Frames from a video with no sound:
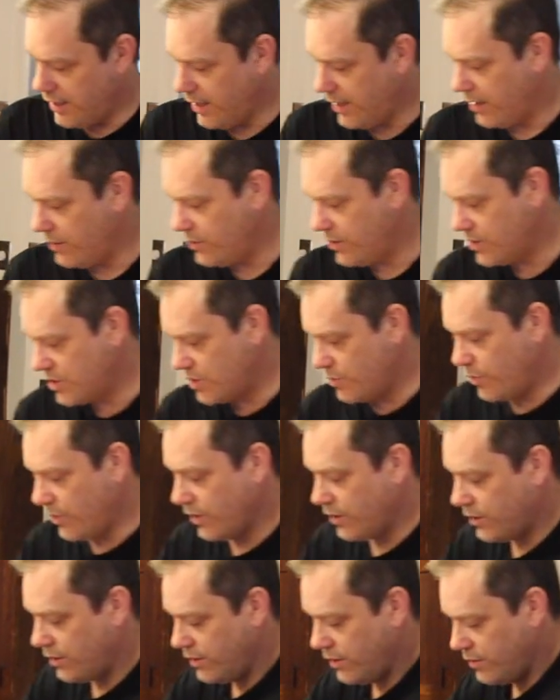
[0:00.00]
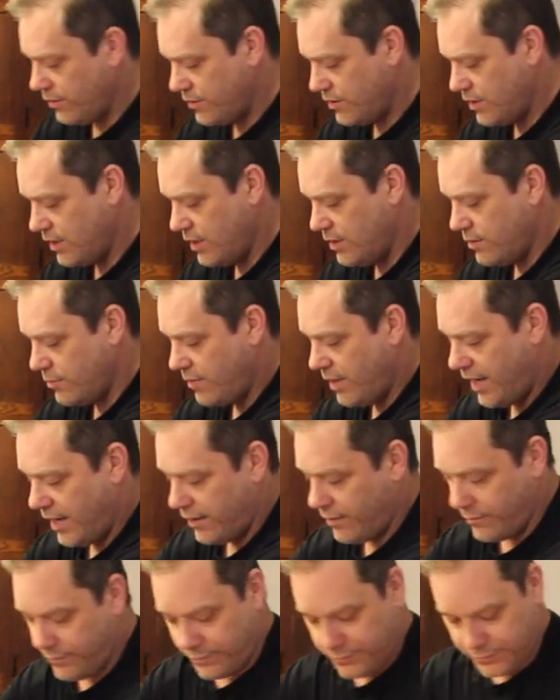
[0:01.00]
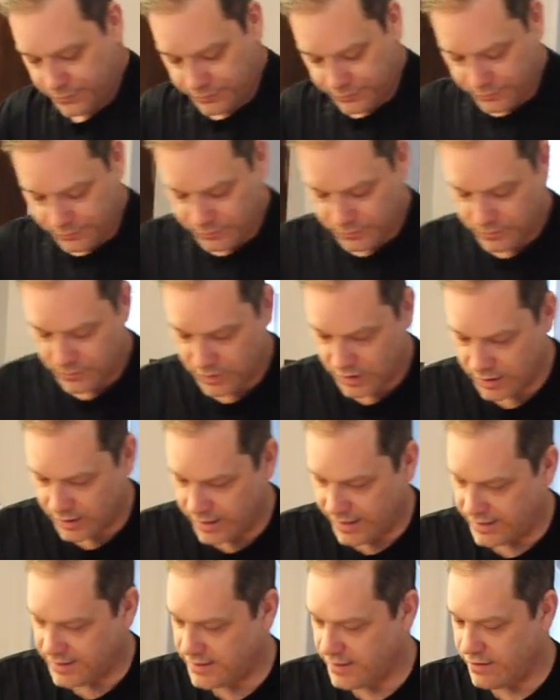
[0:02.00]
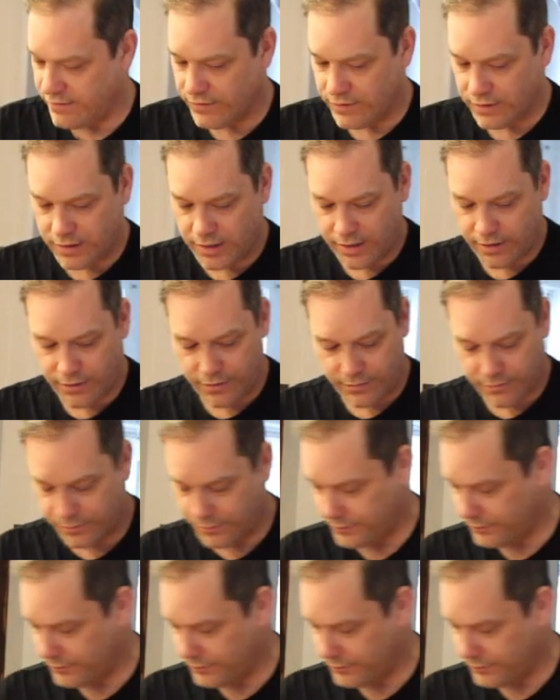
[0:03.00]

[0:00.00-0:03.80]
And just sprinkle those in the bottom. Nice even layer.